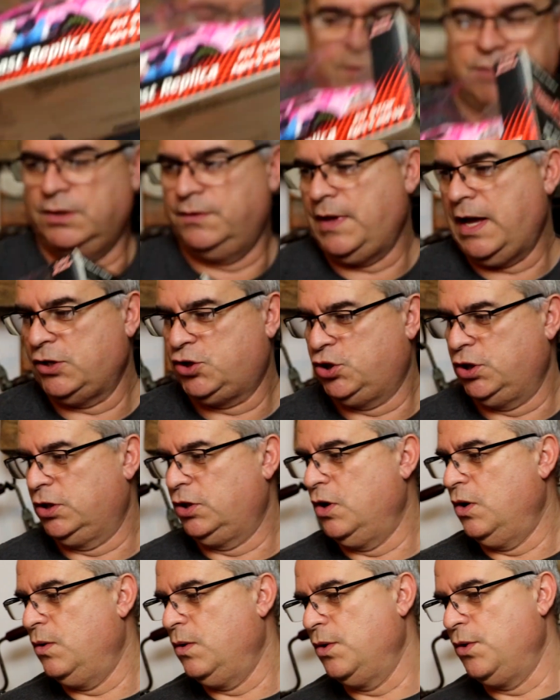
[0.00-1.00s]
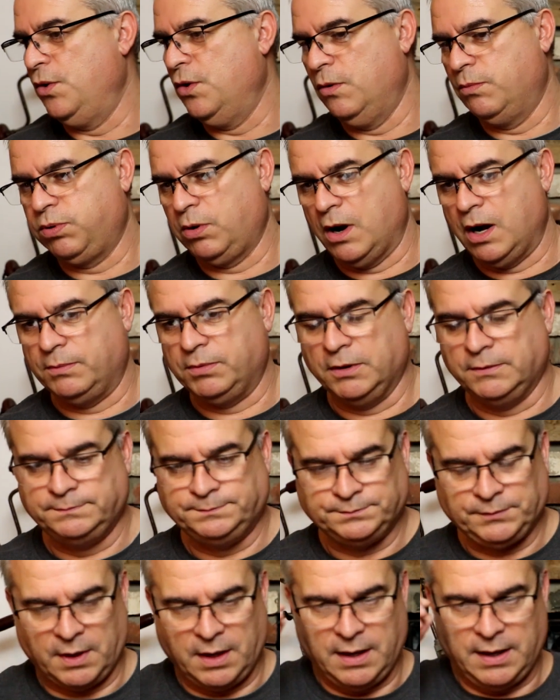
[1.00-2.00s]
so that should go no
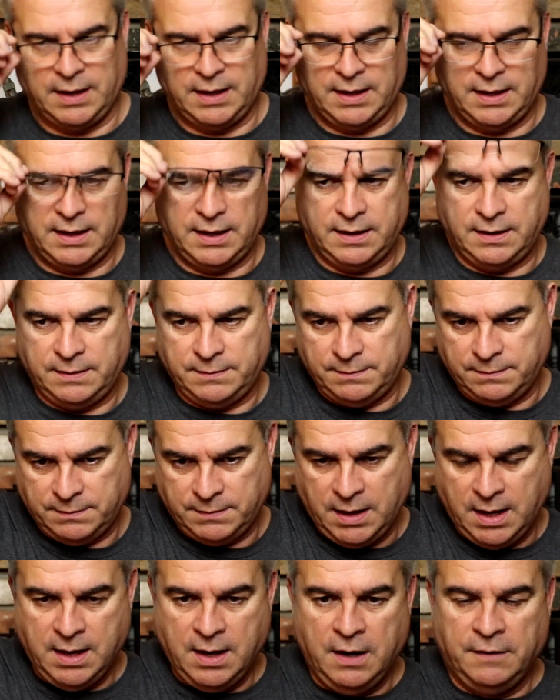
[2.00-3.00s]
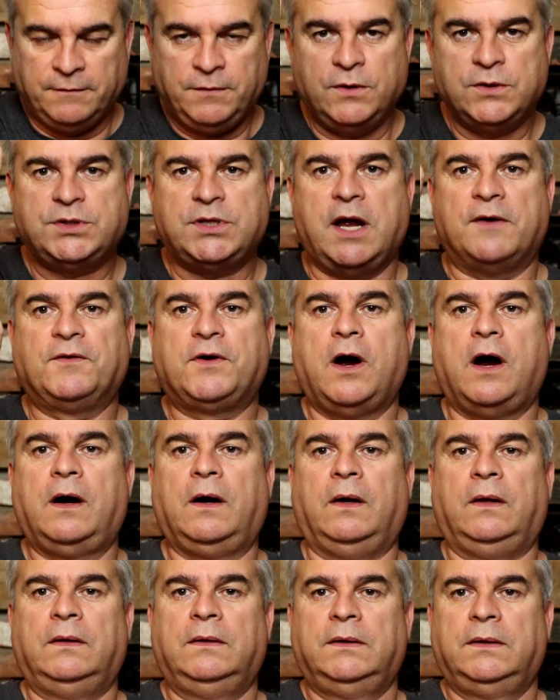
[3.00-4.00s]
problem. First off,
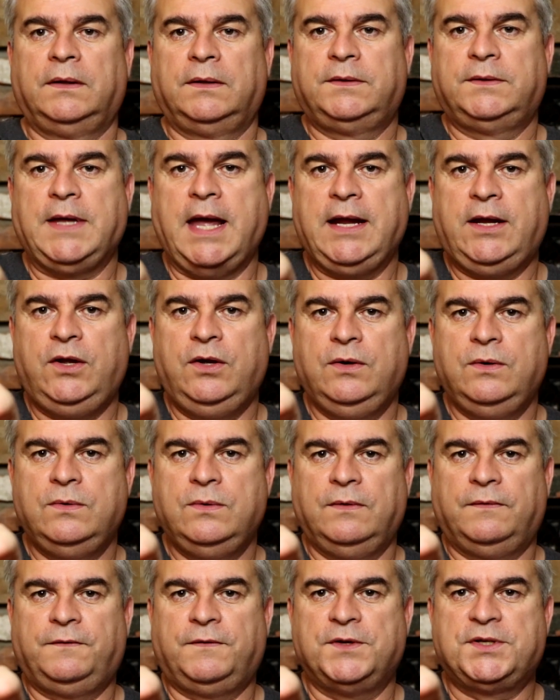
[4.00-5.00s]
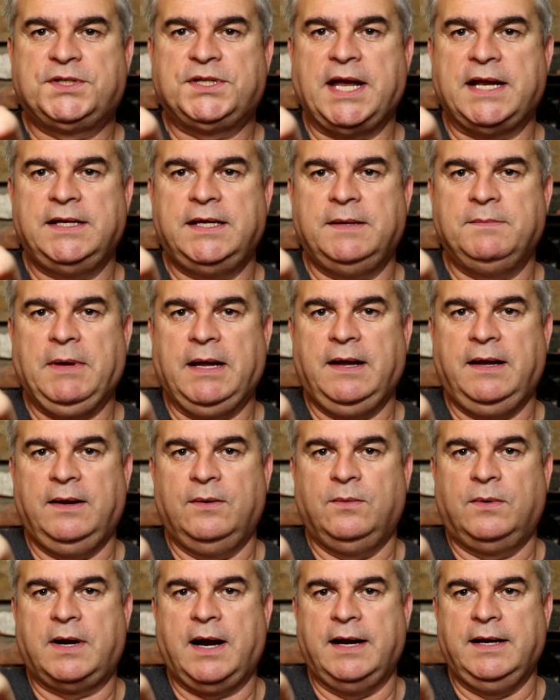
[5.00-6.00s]
Carl, thank you for sending me
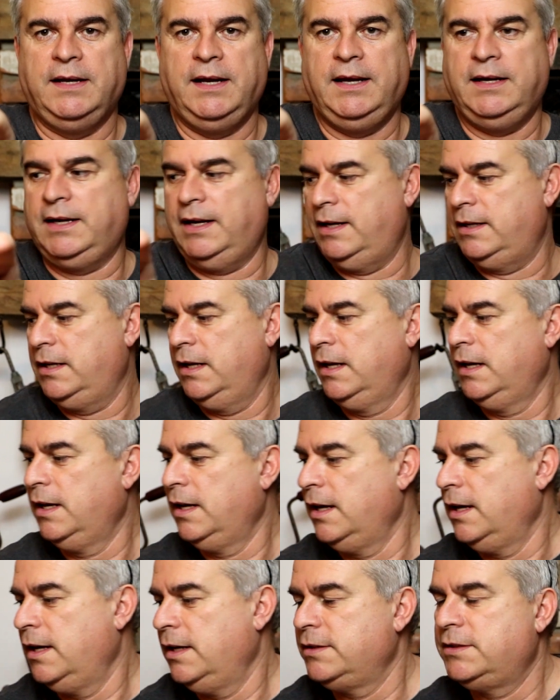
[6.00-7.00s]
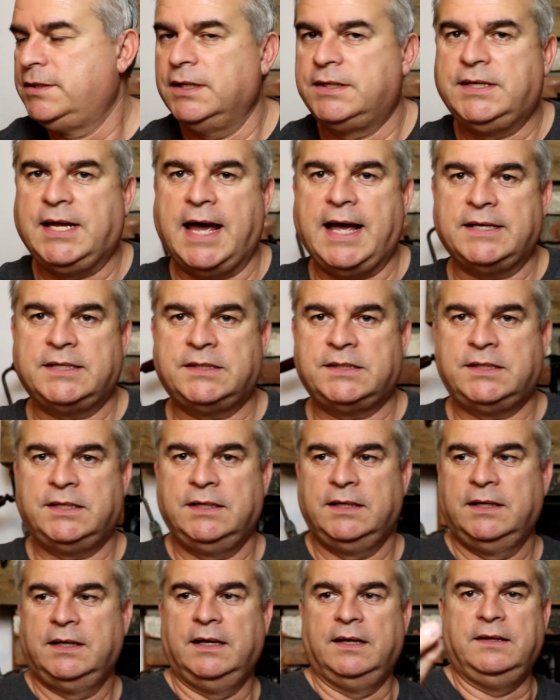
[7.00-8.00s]
what I needed to
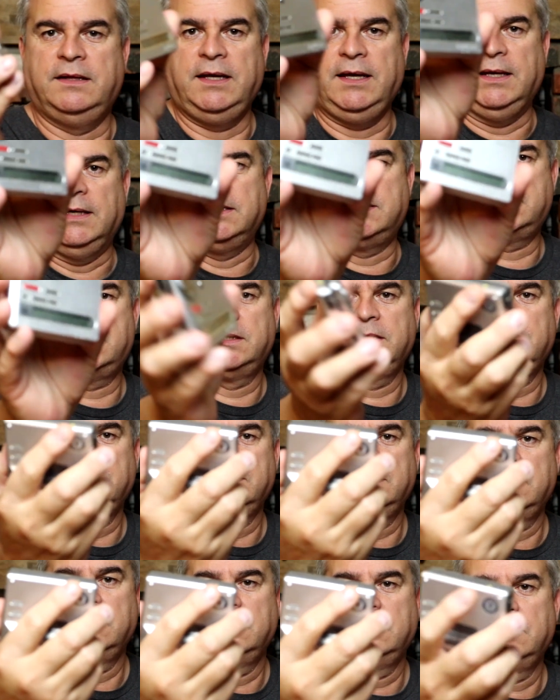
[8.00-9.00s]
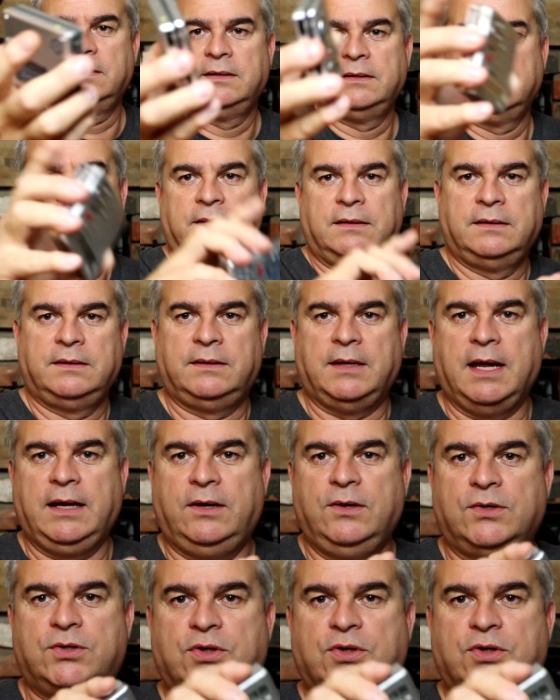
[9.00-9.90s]
test these. Thank you